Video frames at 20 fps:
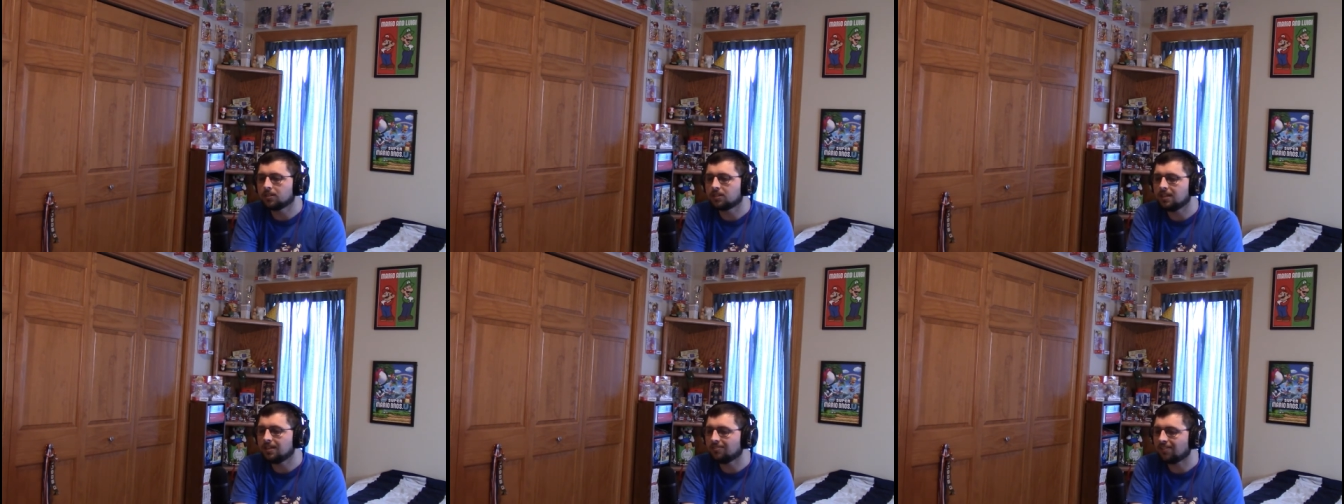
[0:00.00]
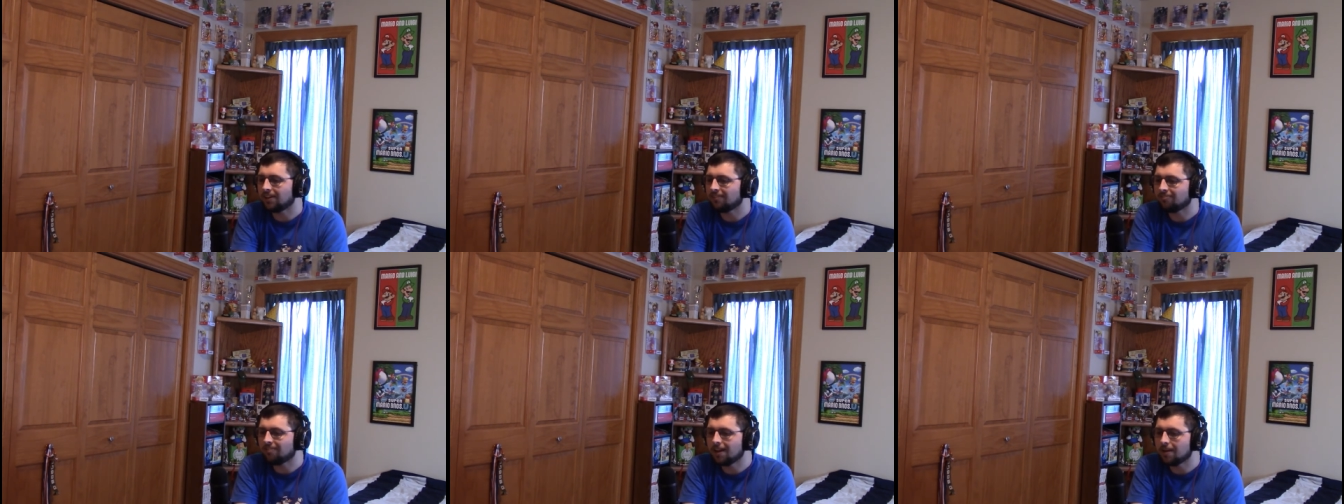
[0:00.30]
see if
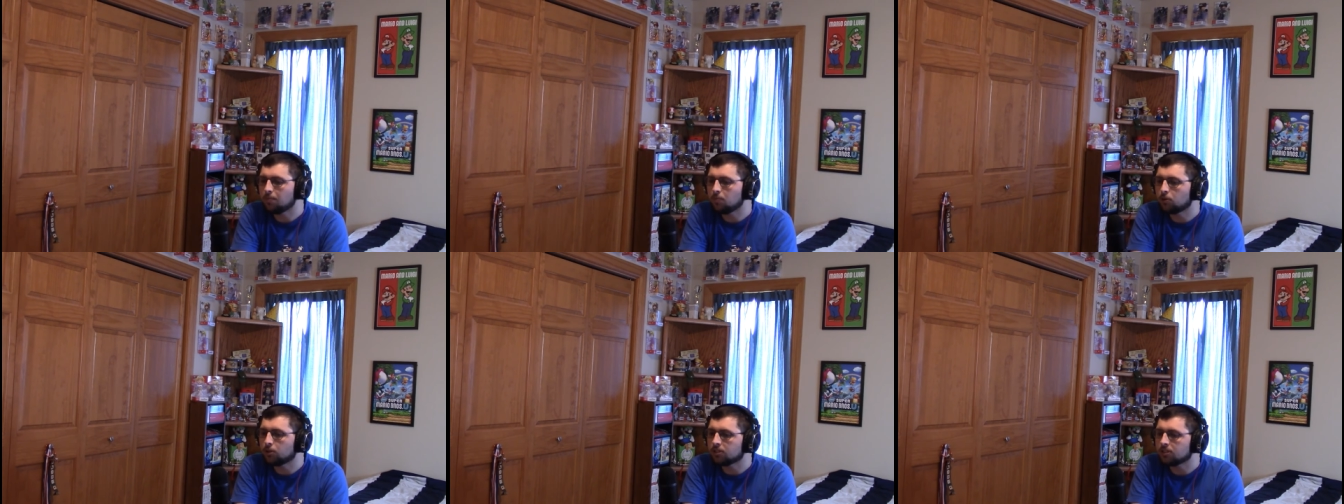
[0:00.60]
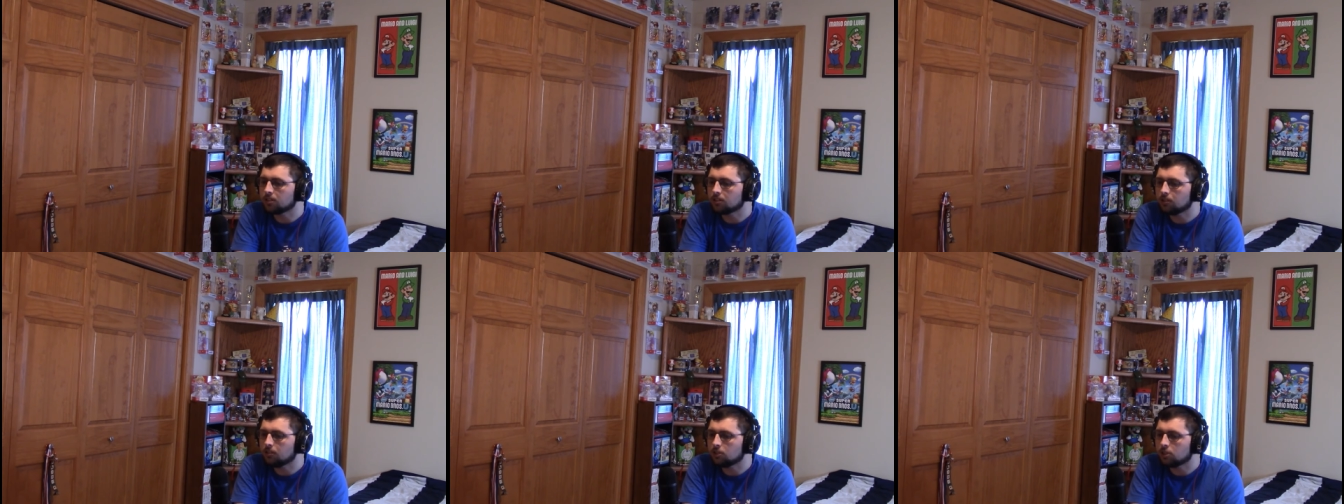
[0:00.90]
I find more
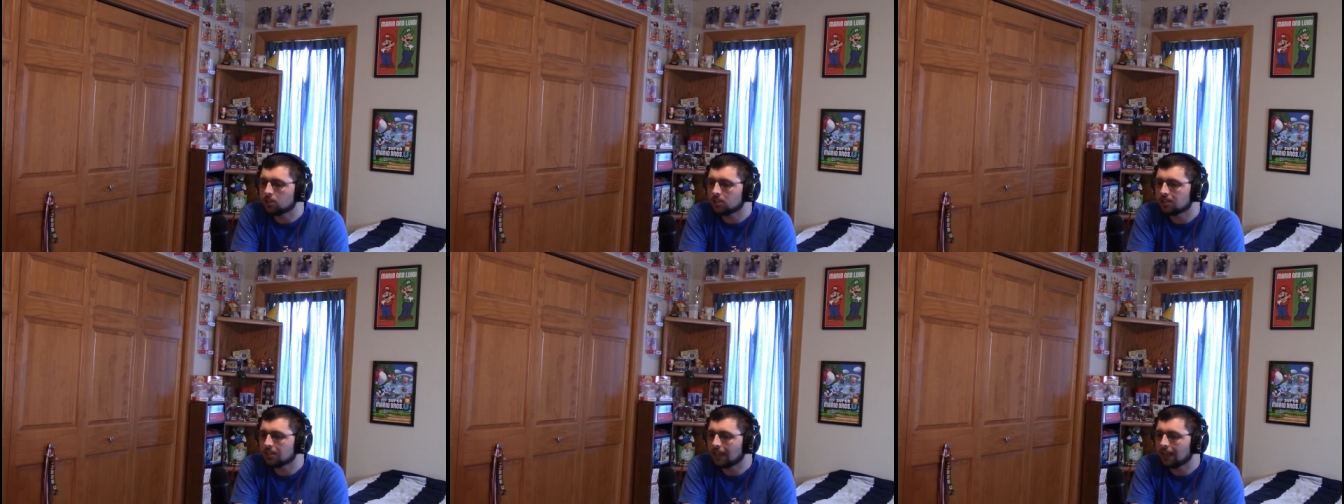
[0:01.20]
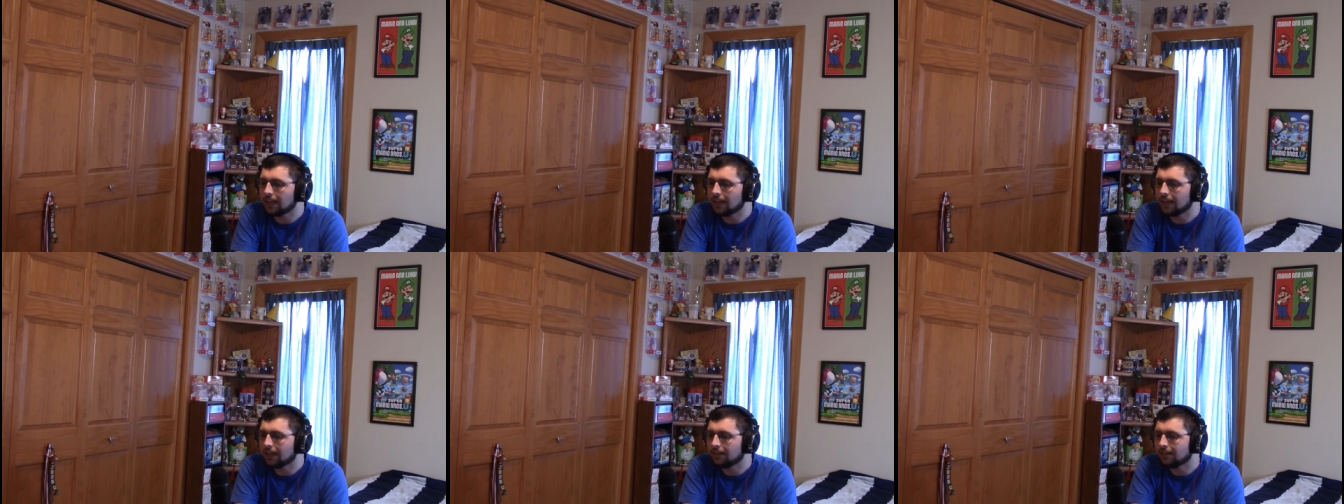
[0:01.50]
solutions
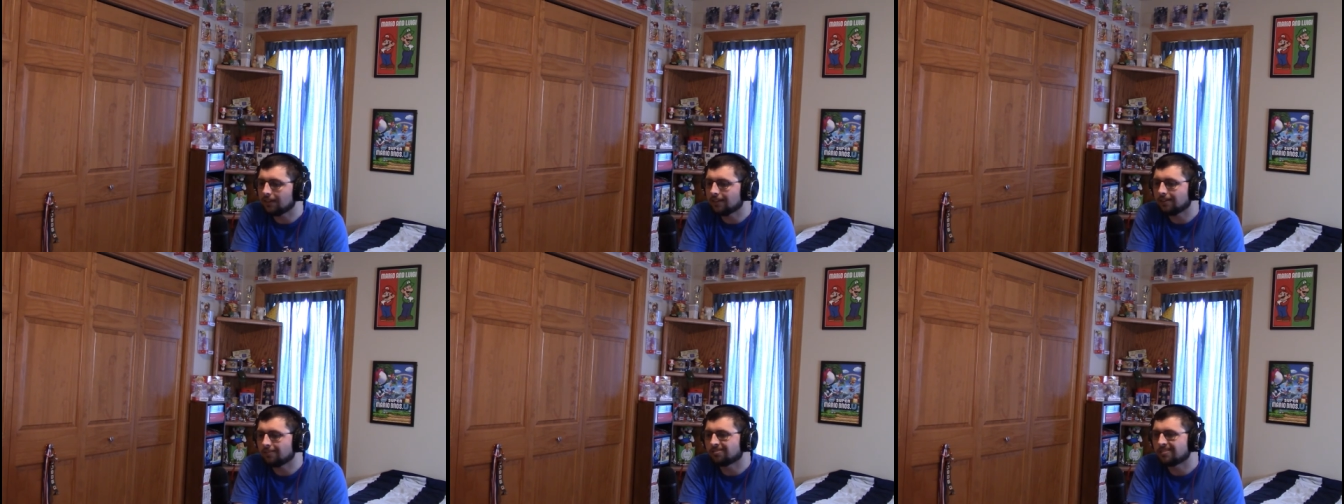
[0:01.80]
on like a